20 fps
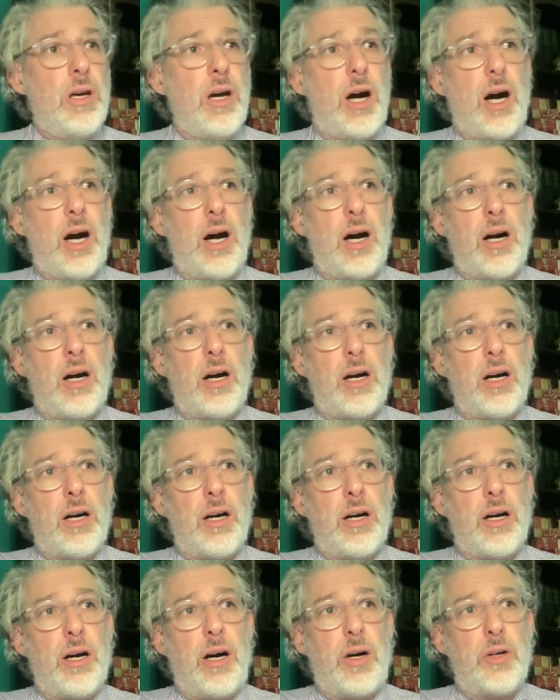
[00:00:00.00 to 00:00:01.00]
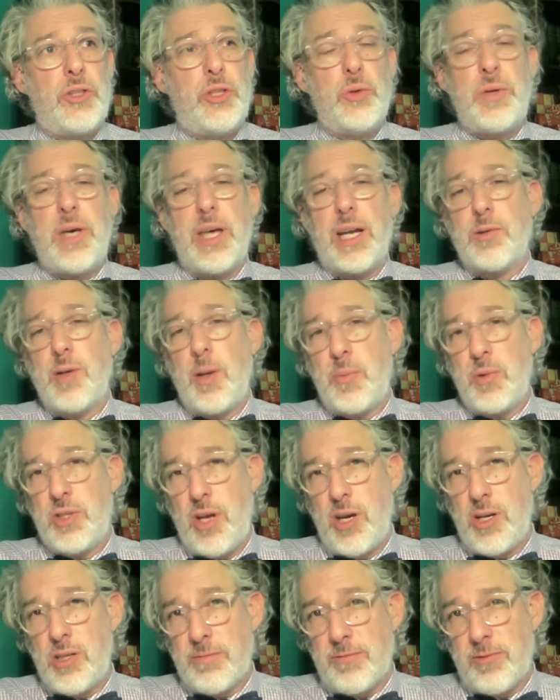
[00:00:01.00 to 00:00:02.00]
get a
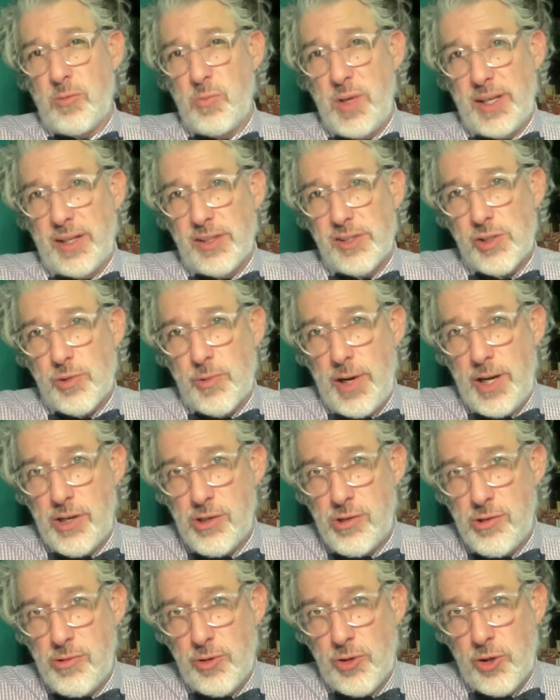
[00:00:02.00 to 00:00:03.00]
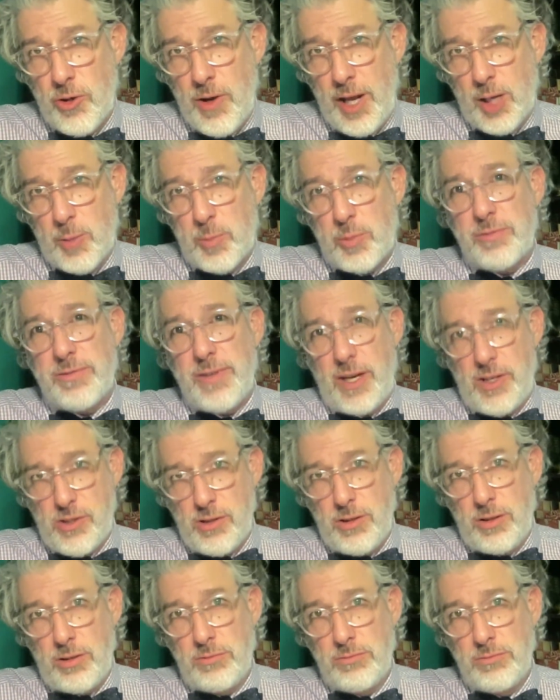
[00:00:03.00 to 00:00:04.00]
reputation for being a straight shooter and a
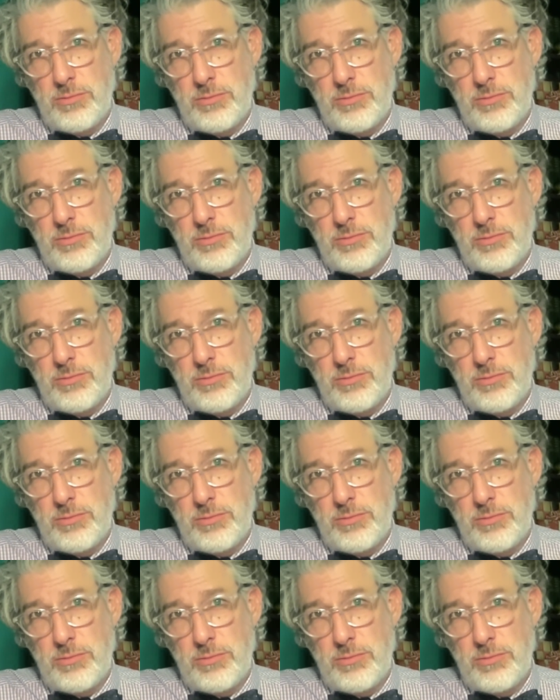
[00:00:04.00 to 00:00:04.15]
professional.